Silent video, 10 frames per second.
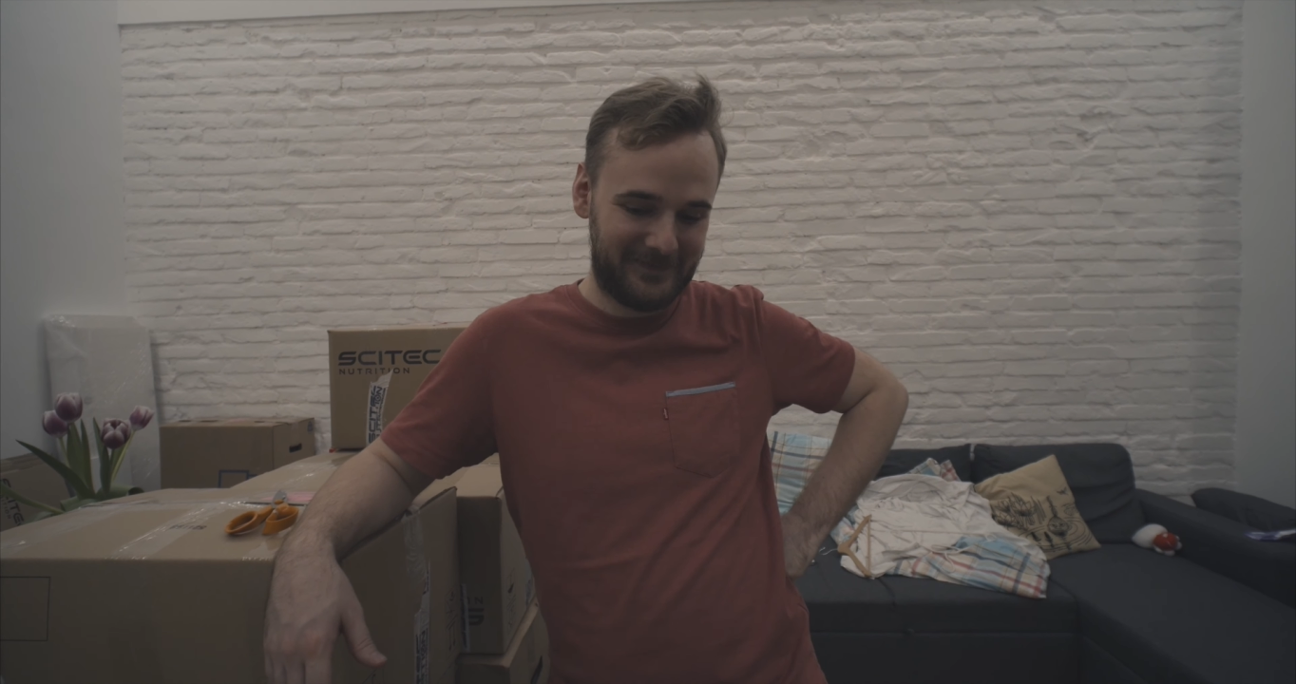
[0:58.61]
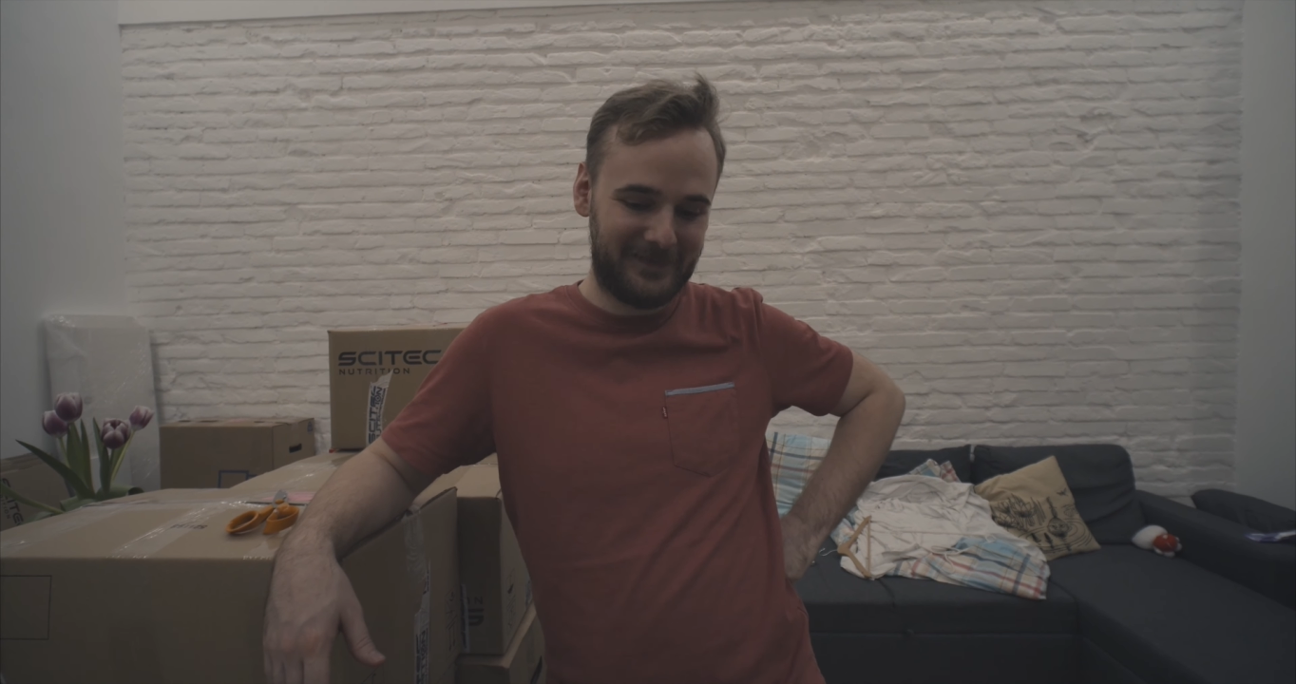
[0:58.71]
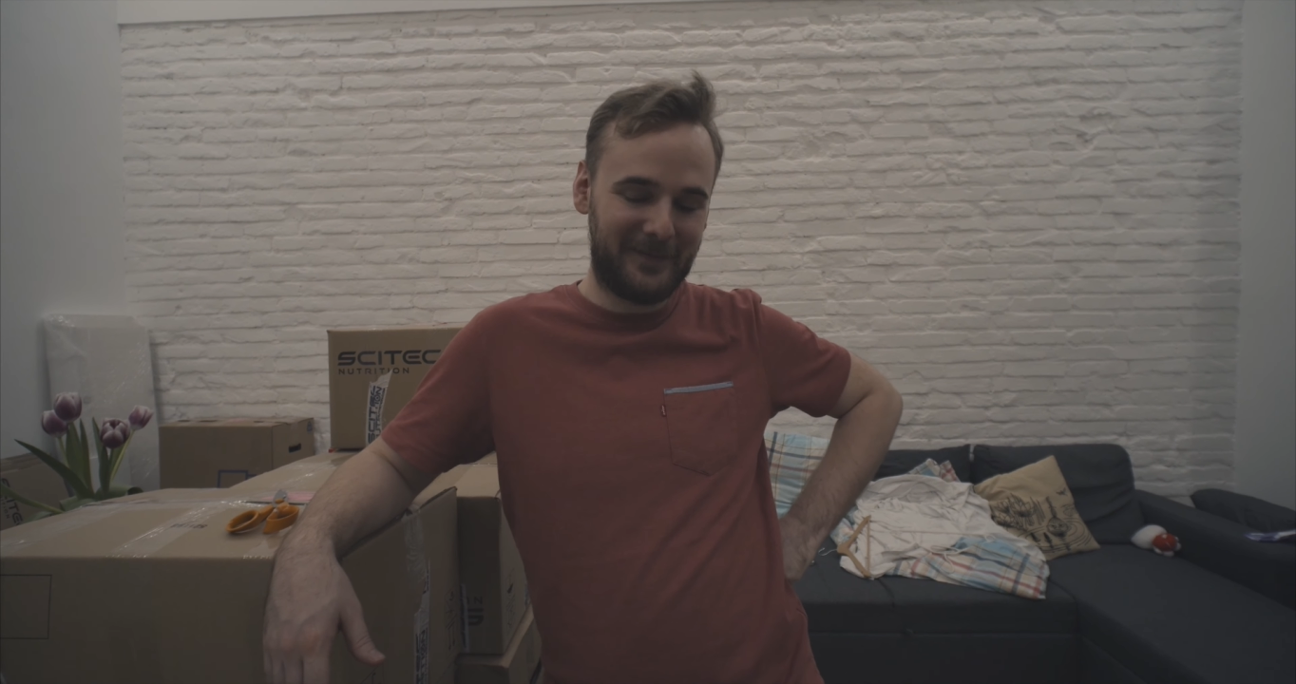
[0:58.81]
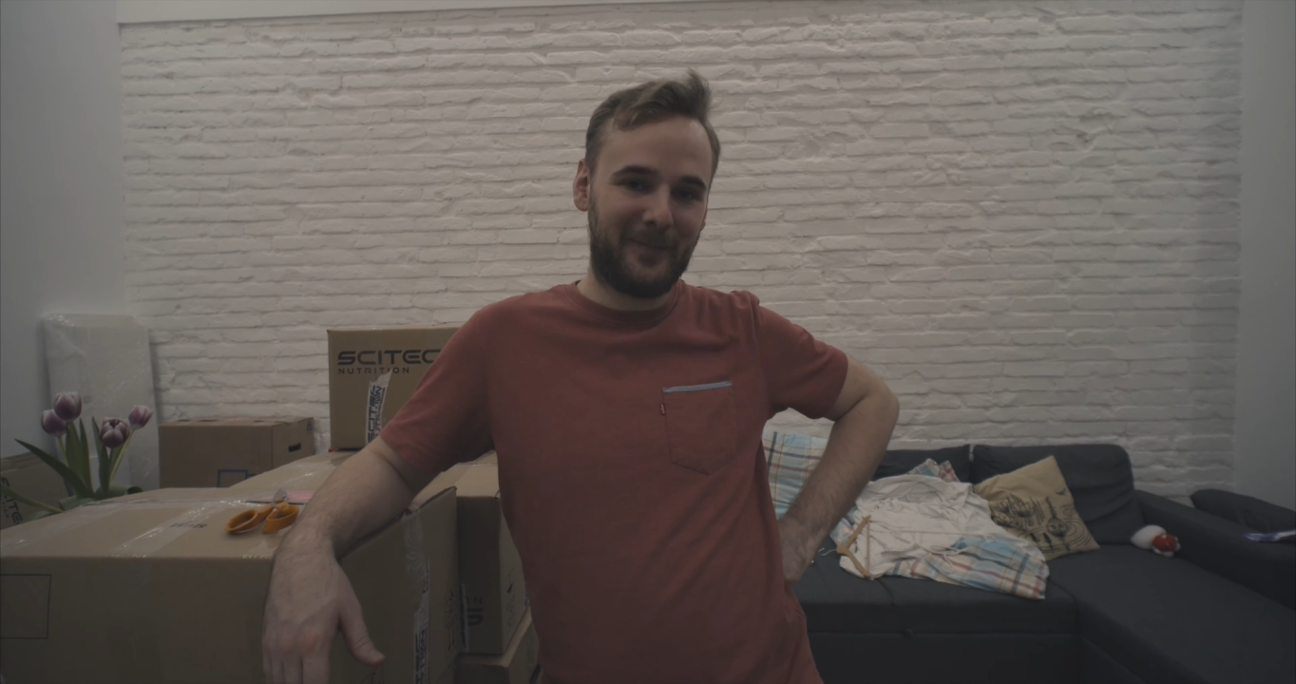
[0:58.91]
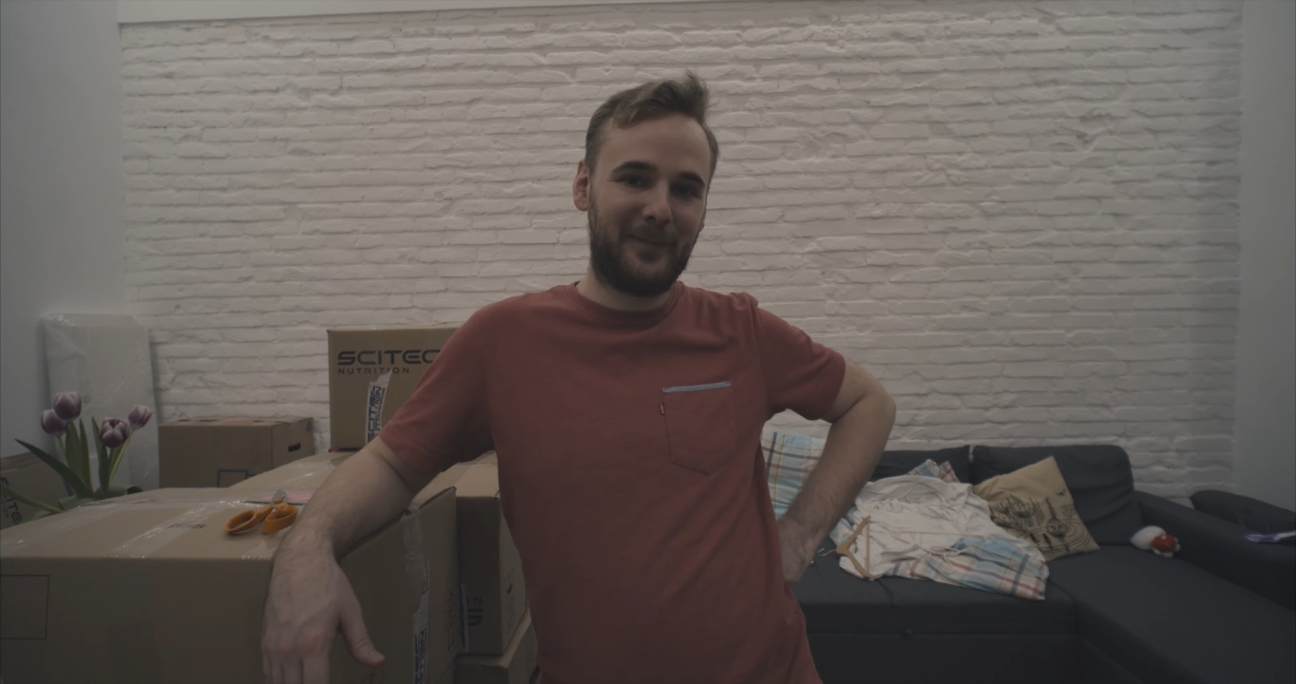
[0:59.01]

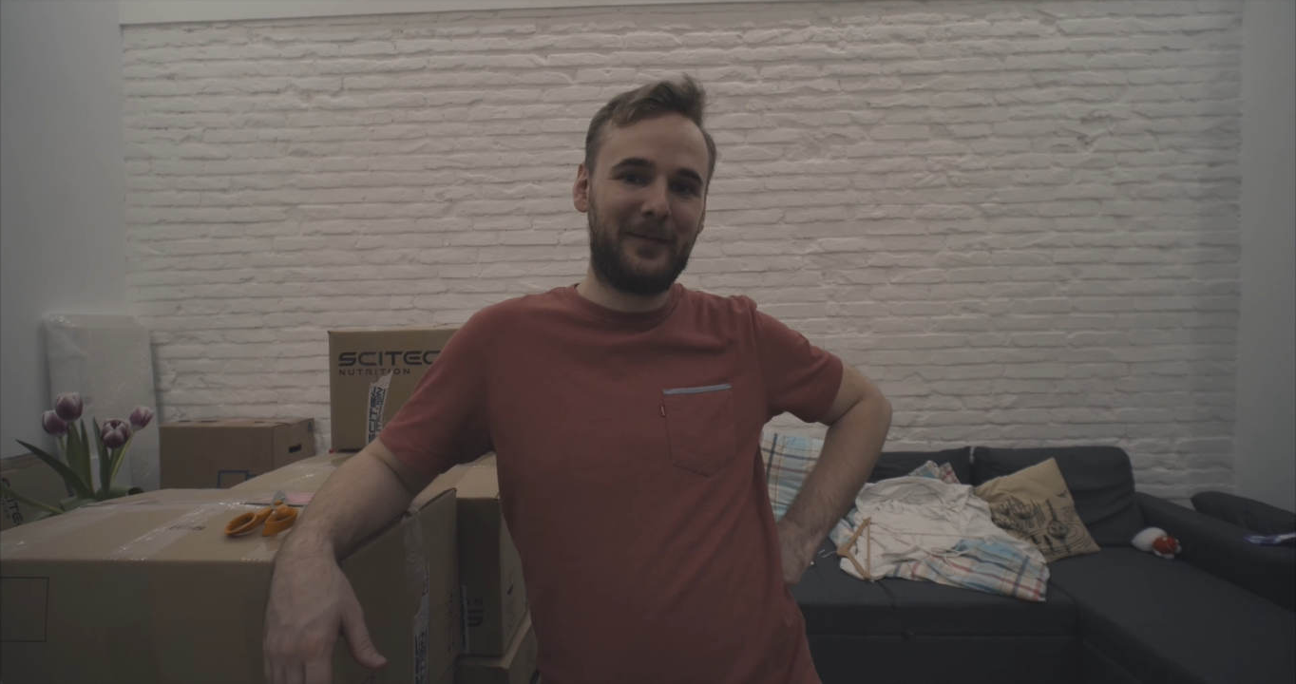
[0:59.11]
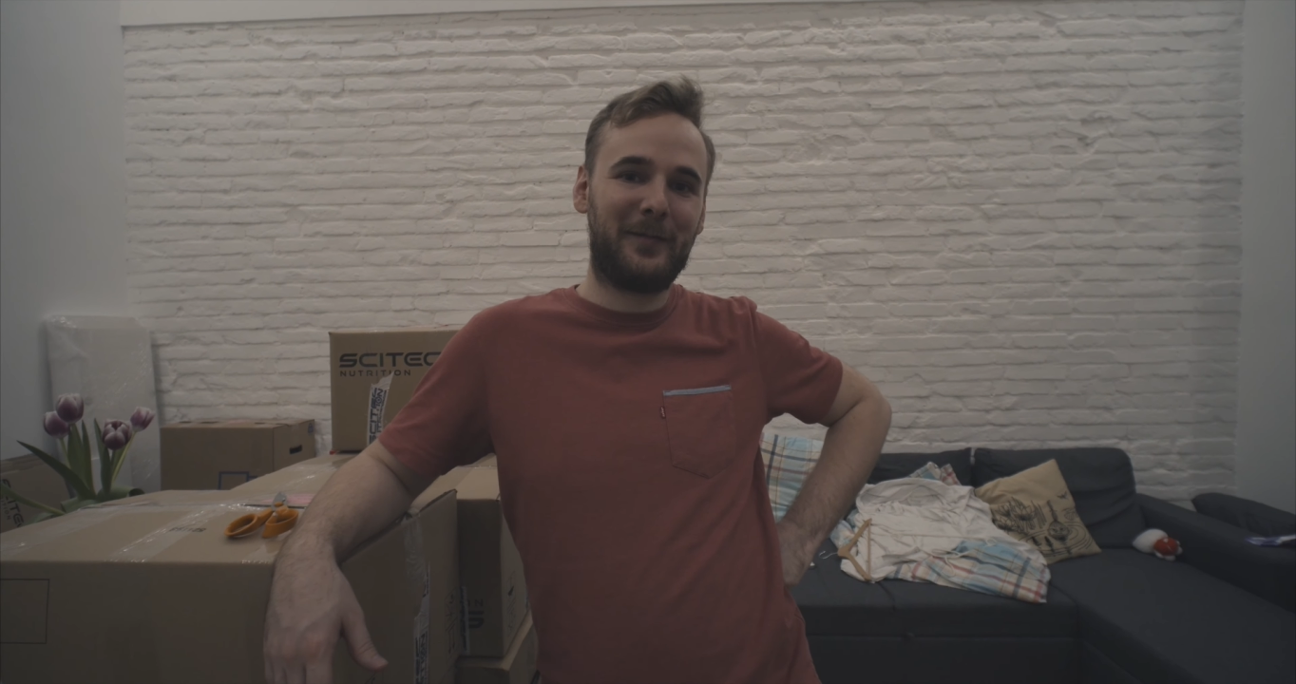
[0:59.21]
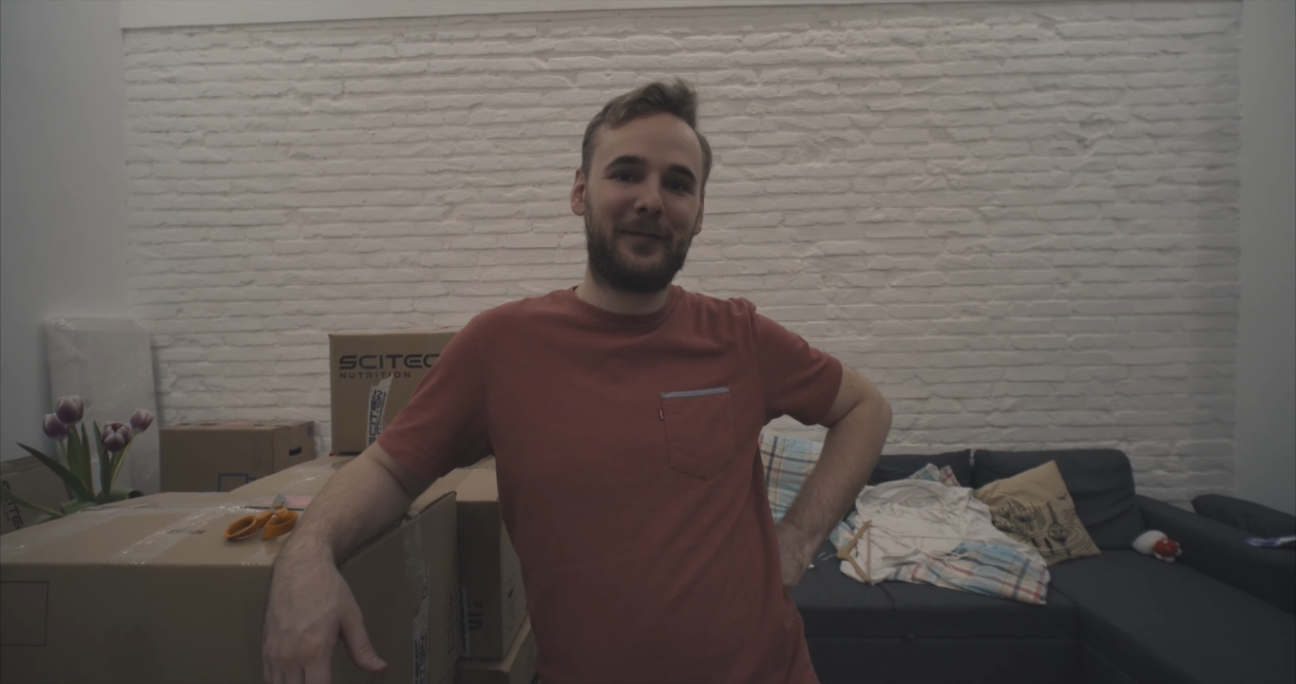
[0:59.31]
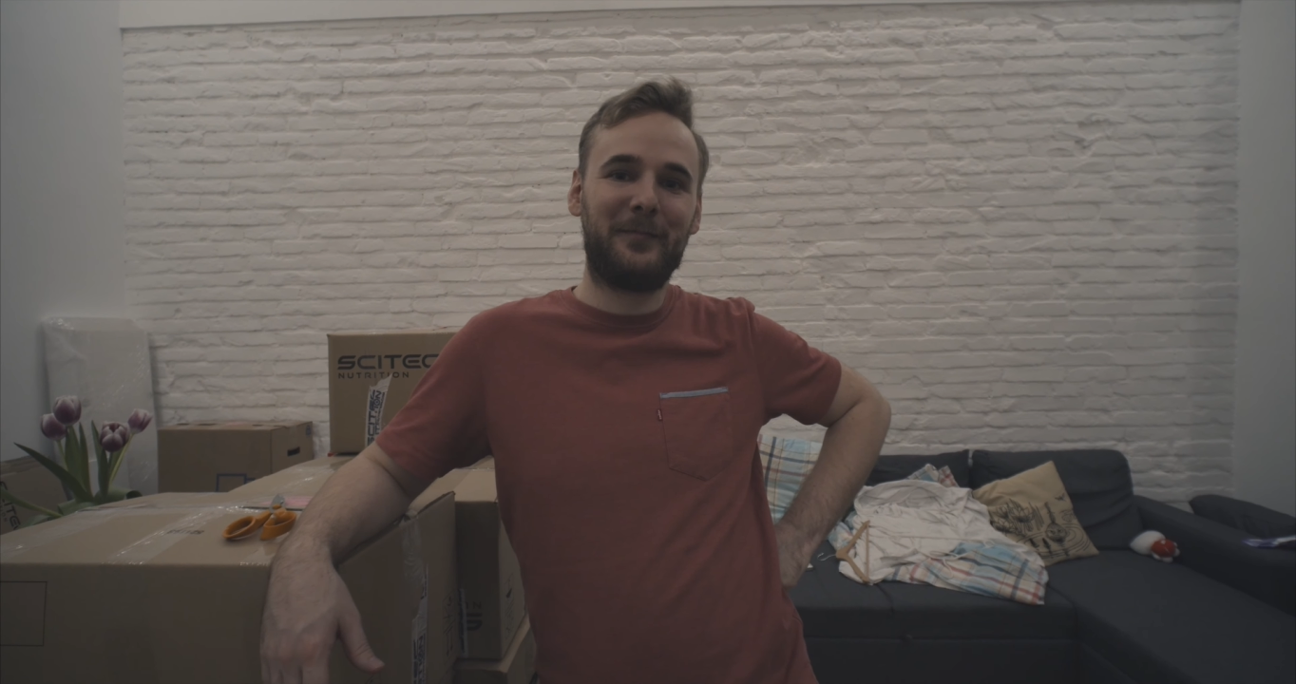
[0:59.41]
It's not